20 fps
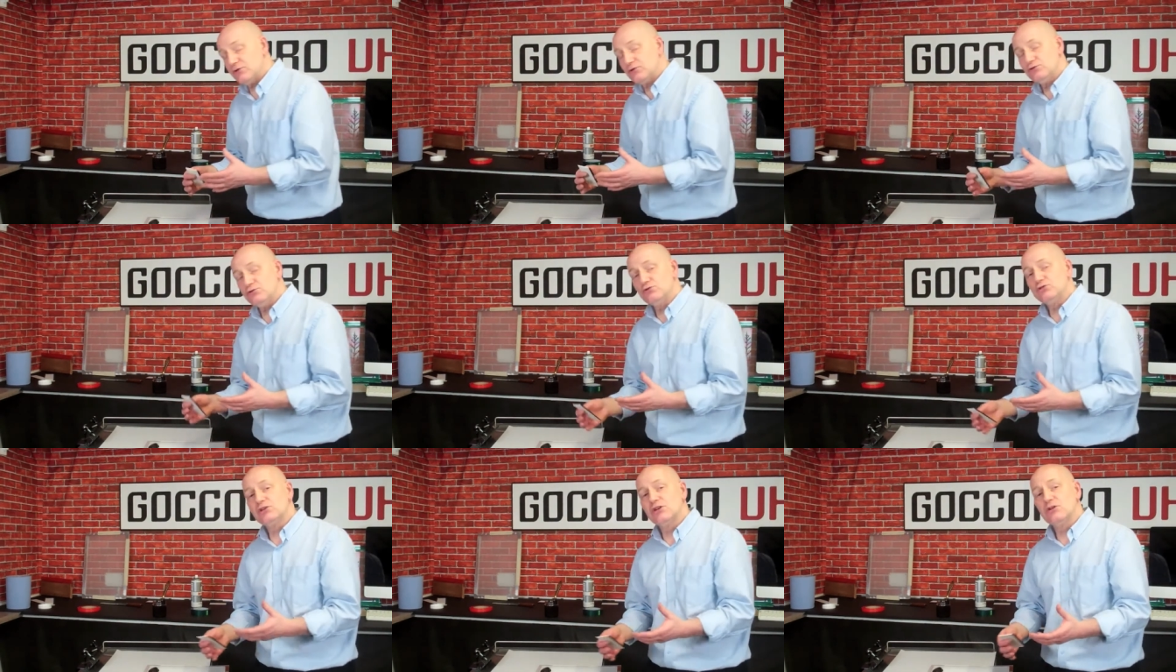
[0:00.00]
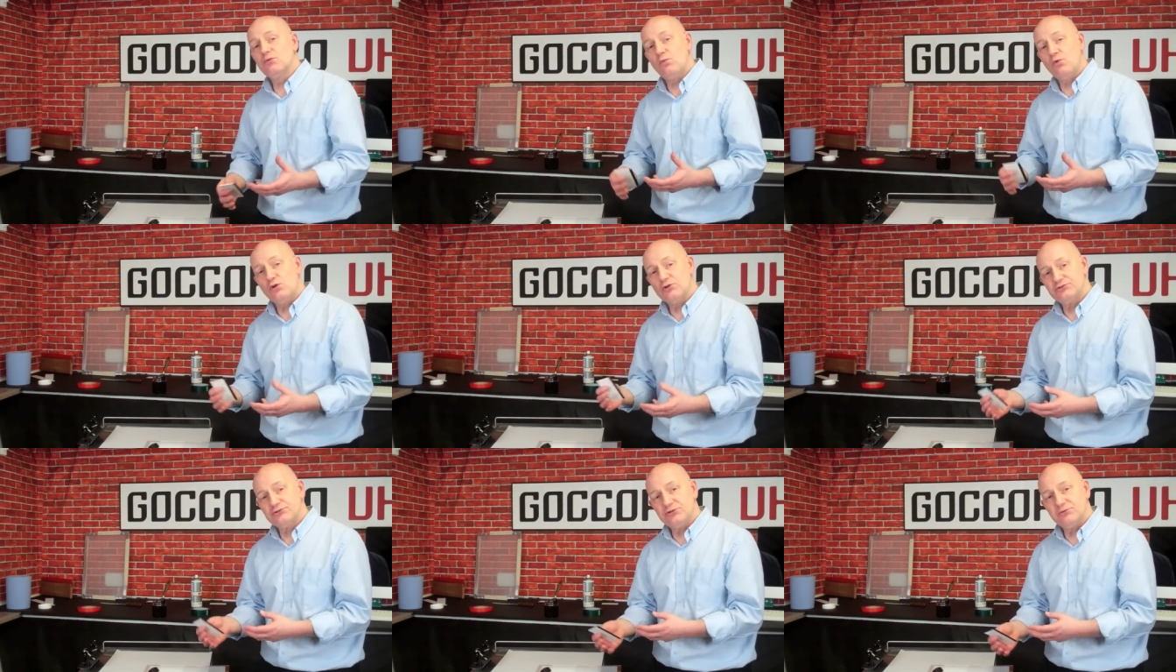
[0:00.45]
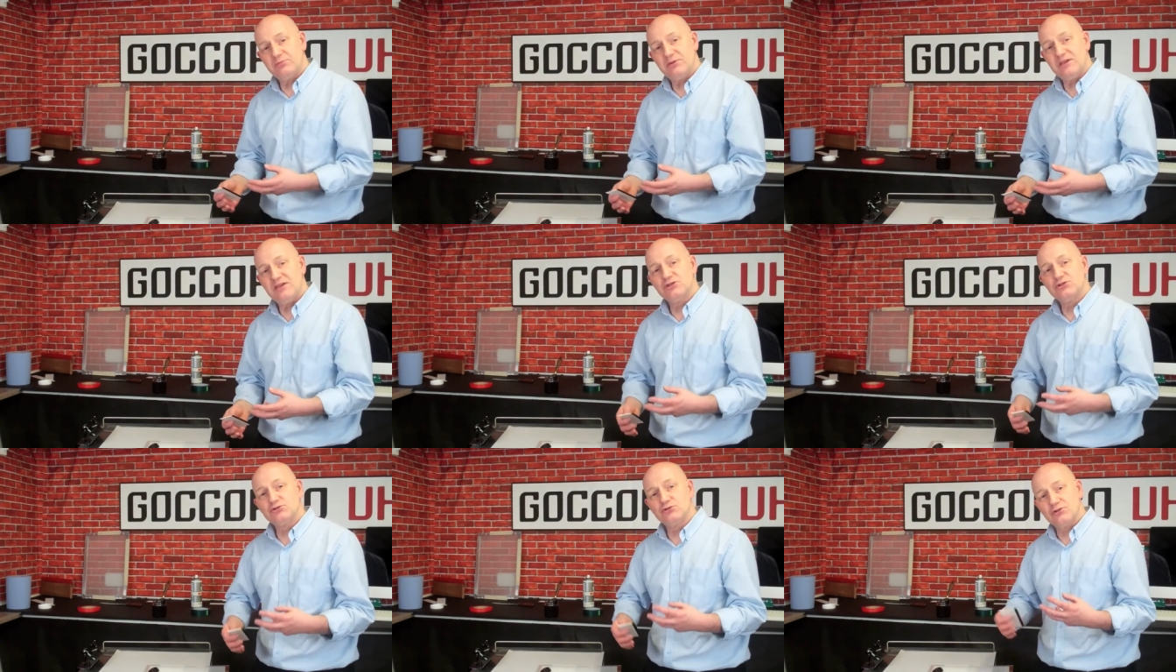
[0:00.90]
you're using
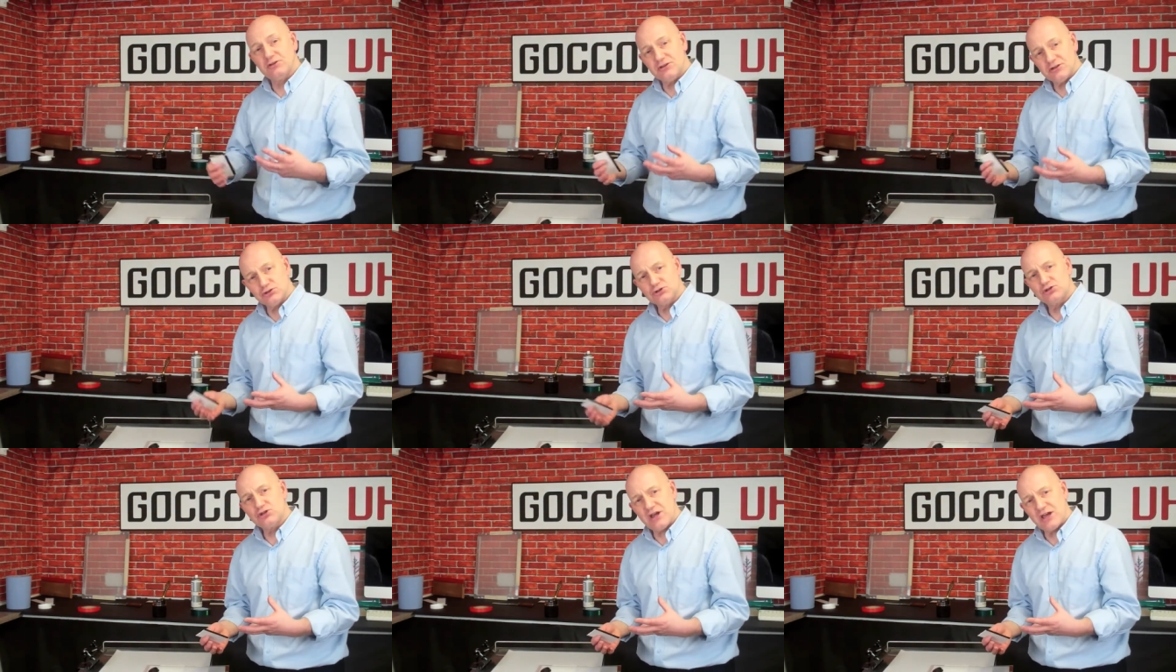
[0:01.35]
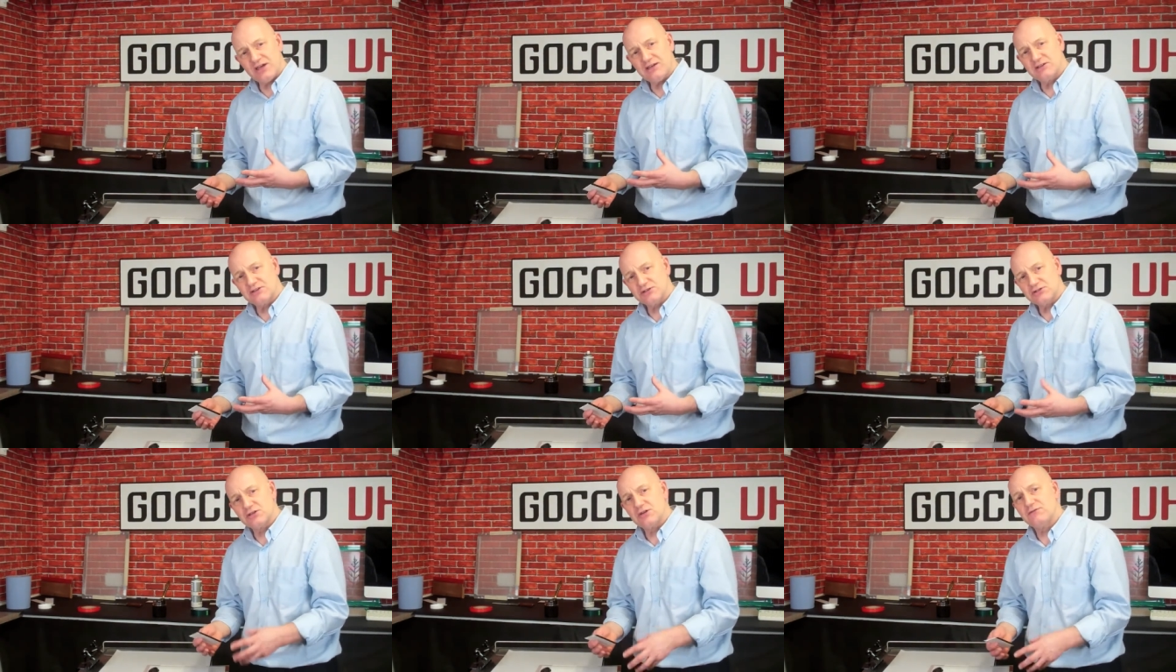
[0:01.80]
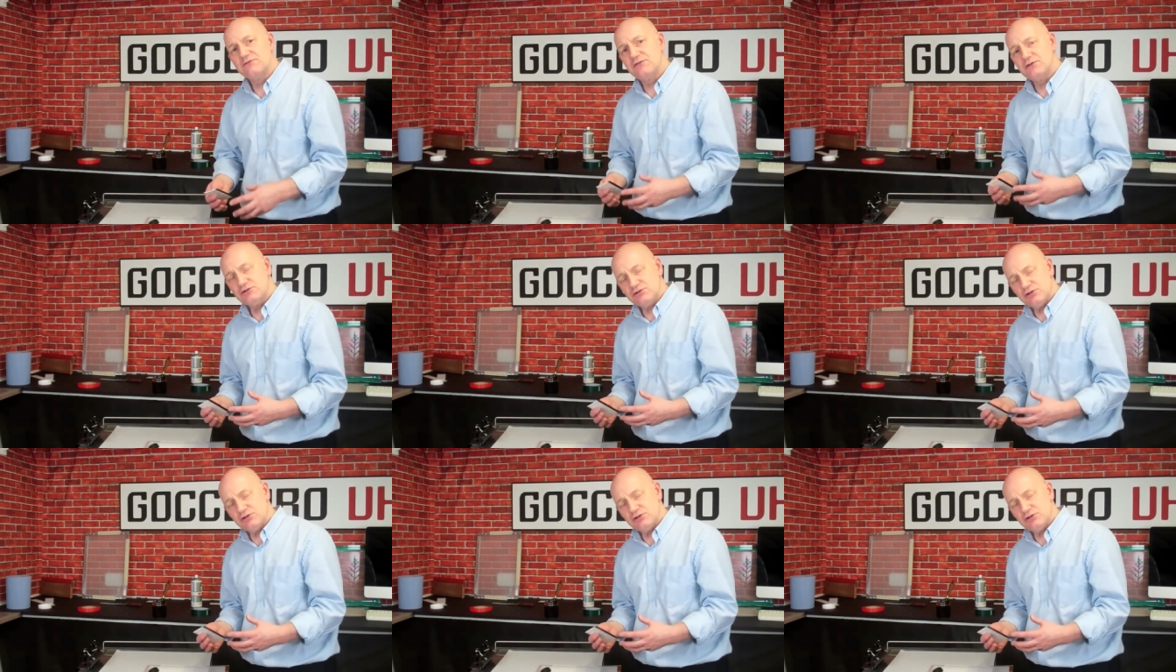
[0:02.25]
water-based or air drying stuff, you